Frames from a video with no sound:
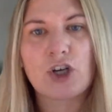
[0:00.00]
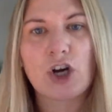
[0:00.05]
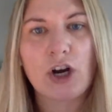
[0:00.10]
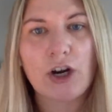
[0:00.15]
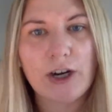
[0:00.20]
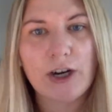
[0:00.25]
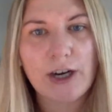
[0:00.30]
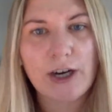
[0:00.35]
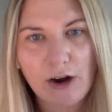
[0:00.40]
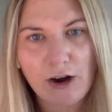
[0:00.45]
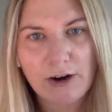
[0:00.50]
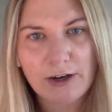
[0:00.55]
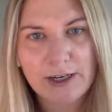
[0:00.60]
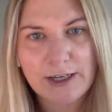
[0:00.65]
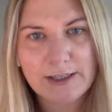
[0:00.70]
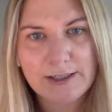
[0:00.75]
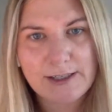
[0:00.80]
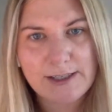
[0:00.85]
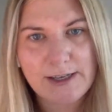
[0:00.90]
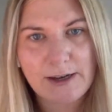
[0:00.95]
target
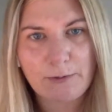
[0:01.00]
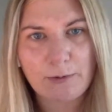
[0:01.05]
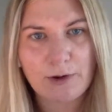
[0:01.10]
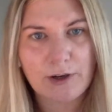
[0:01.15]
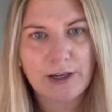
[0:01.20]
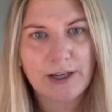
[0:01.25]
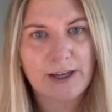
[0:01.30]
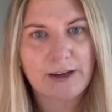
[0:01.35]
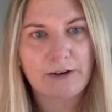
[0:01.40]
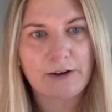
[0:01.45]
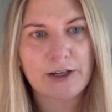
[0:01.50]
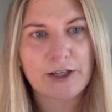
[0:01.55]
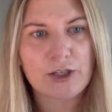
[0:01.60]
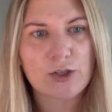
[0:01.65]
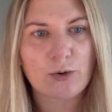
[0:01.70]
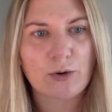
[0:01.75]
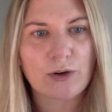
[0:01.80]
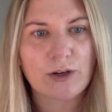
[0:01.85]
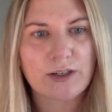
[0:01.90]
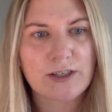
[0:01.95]
audience that we're gearing
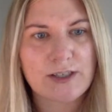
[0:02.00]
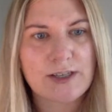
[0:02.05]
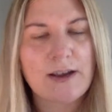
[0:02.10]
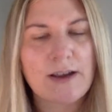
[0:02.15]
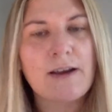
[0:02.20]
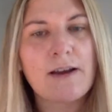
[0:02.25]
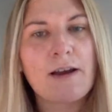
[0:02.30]
towards.